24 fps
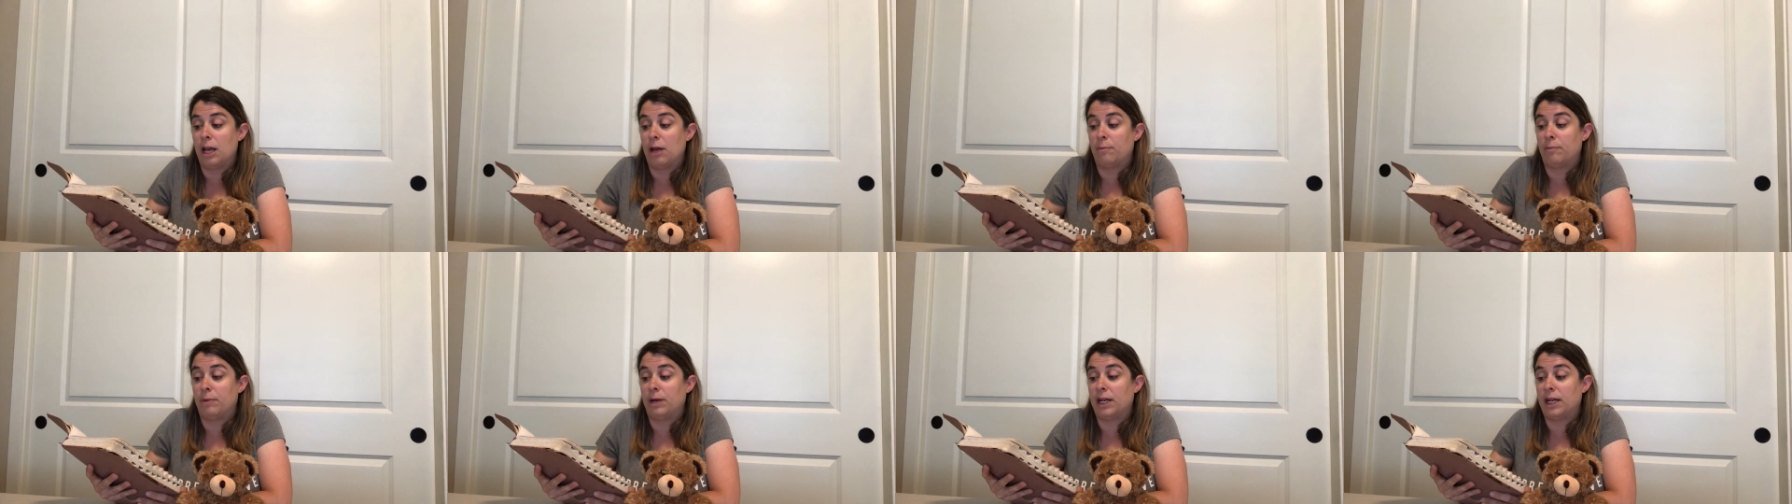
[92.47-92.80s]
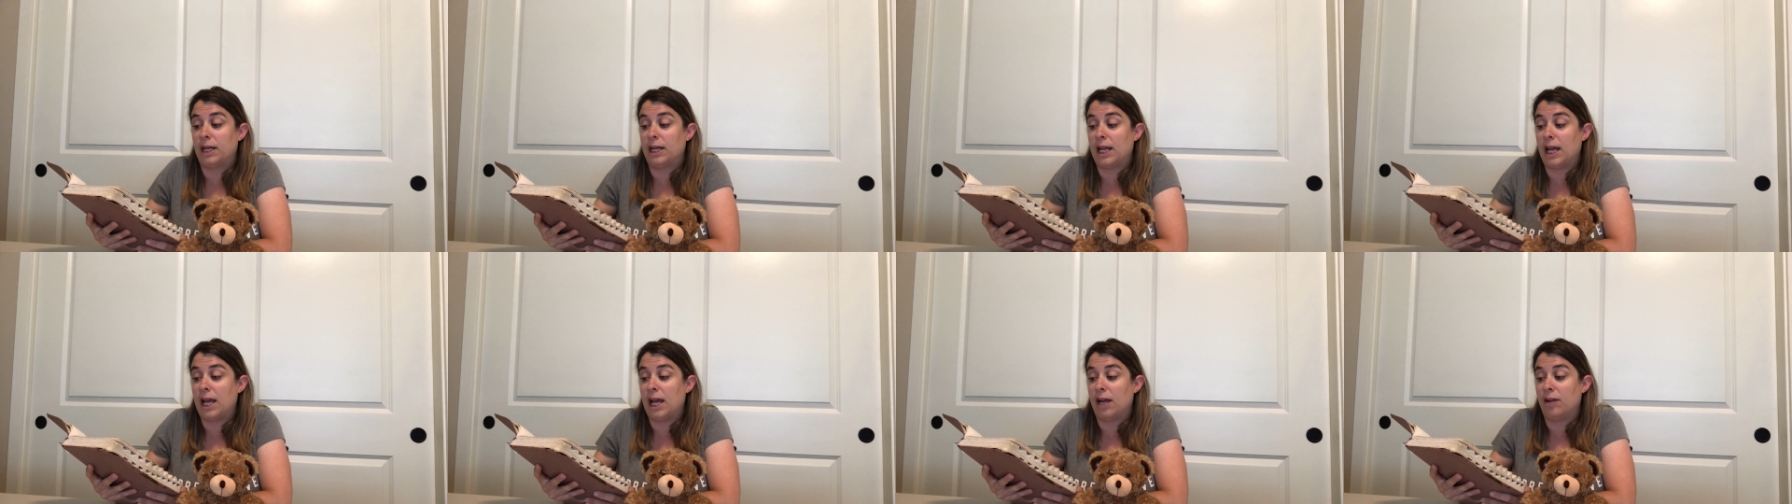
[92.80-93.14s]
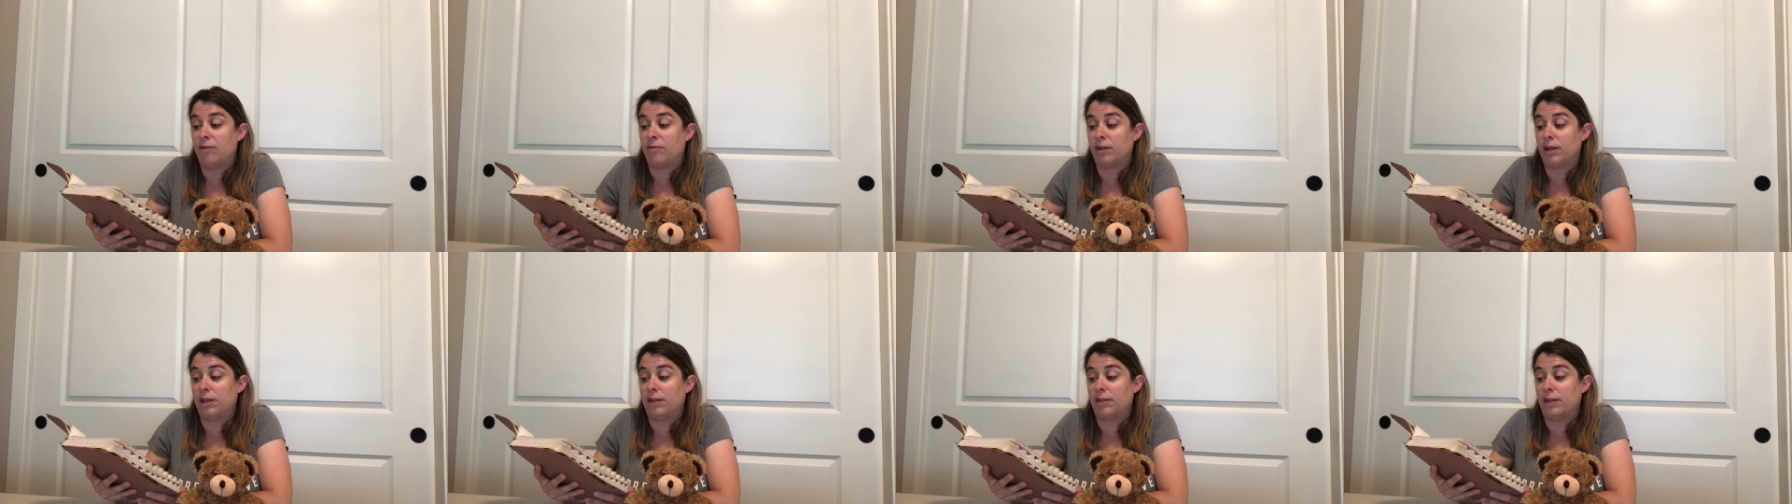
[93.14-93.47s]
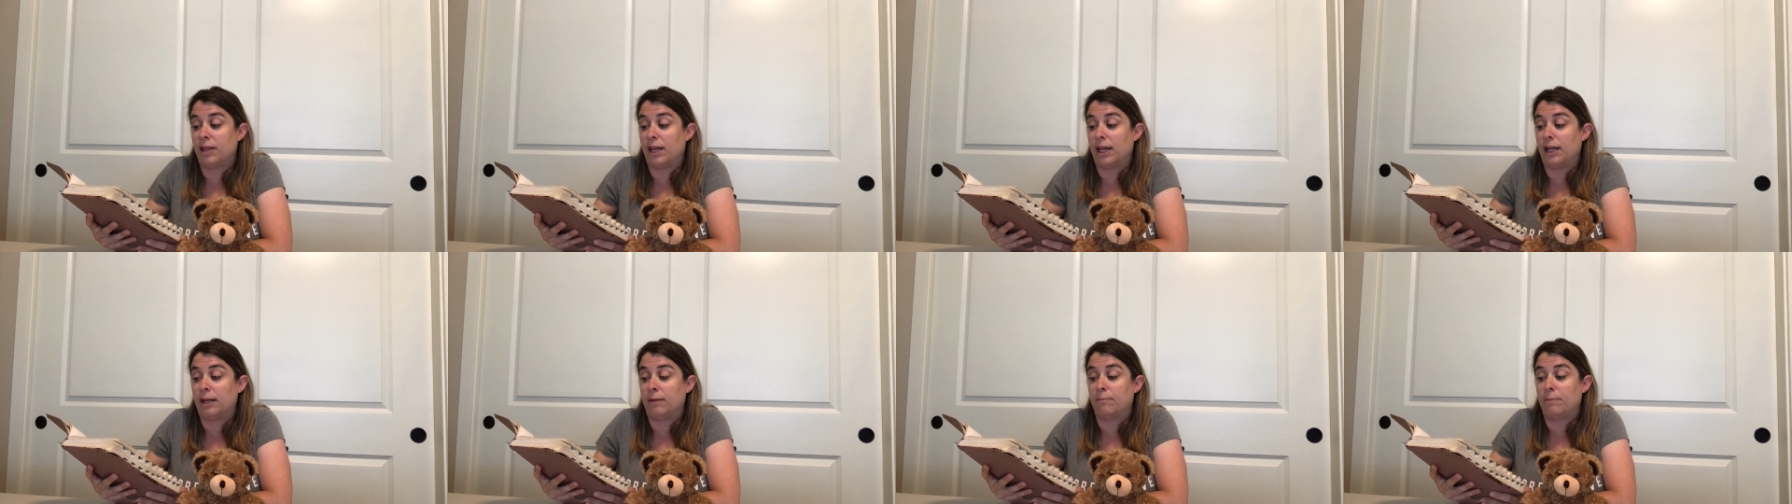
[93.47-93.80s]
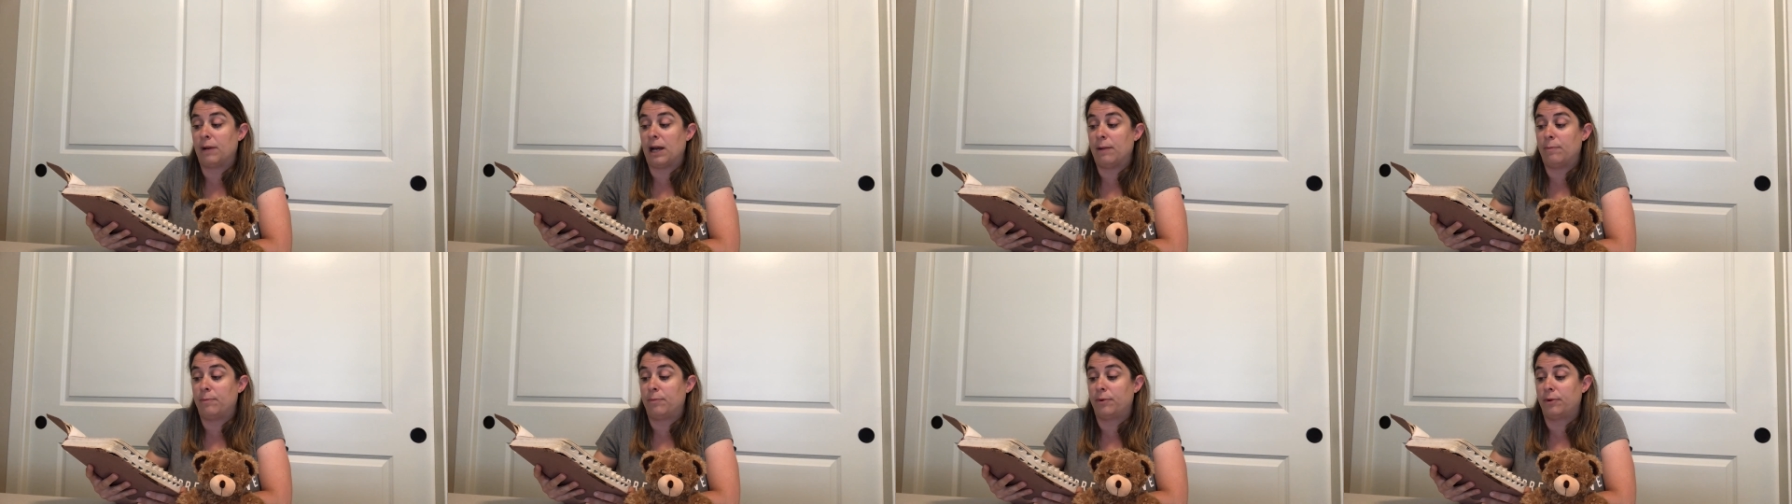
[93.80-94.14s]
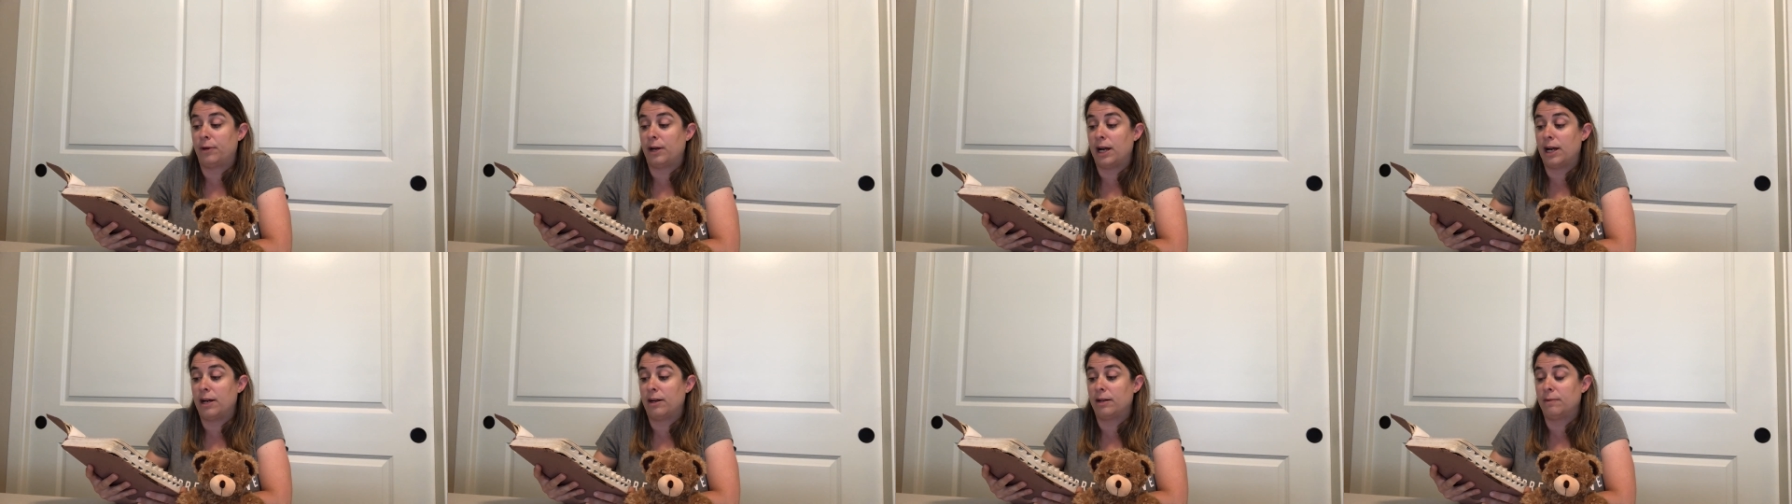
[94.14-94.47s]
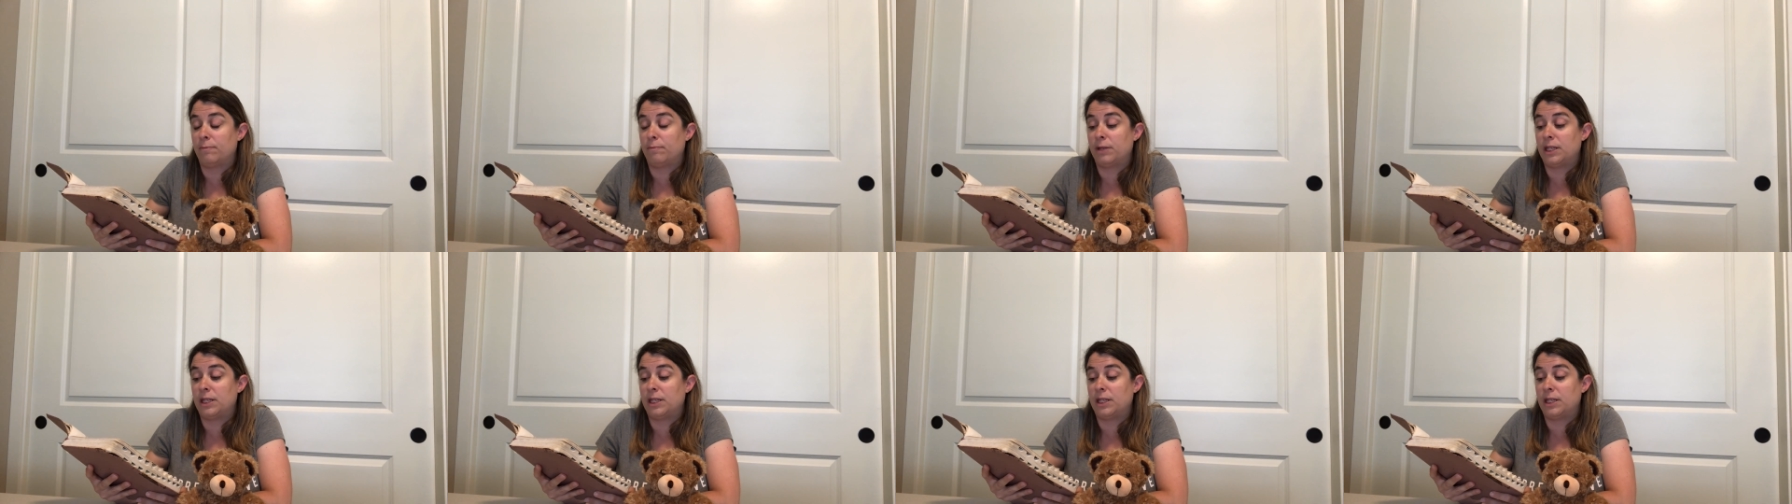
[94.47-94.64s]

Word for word: but in everything, by prayer and